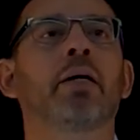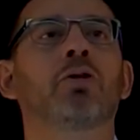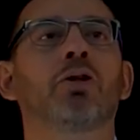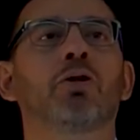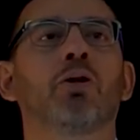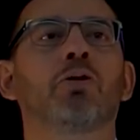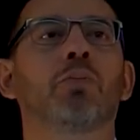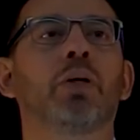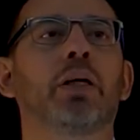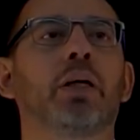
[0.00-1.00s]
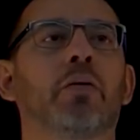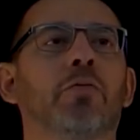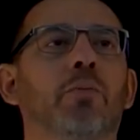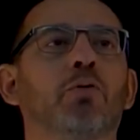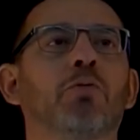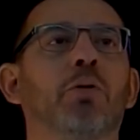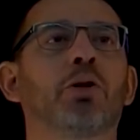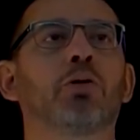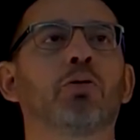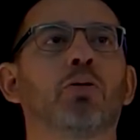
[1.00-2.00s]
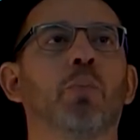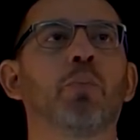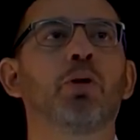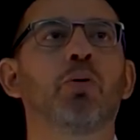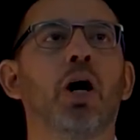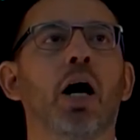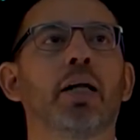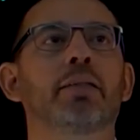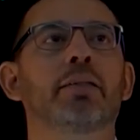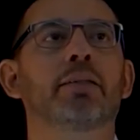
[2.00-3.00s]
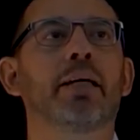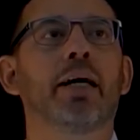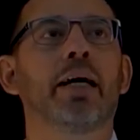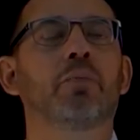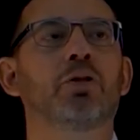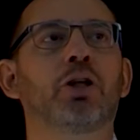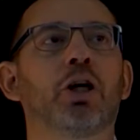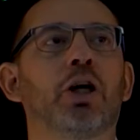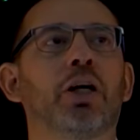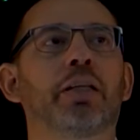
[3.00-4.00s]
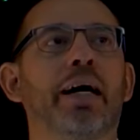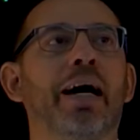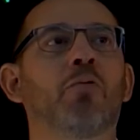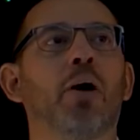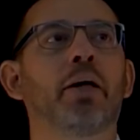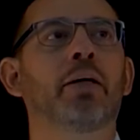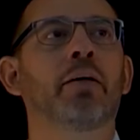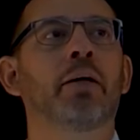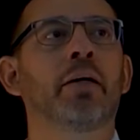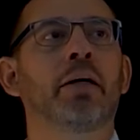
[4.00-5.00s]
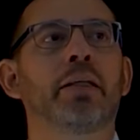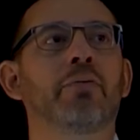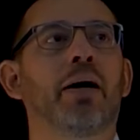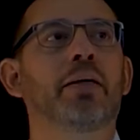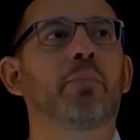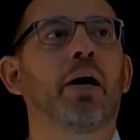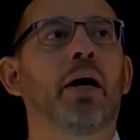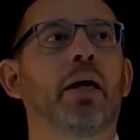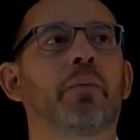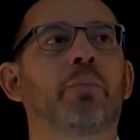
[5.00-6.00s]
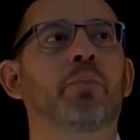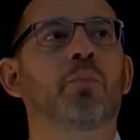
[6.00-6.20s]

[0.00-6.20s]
so it's going to be from 242 mu naught times the current I1 divided by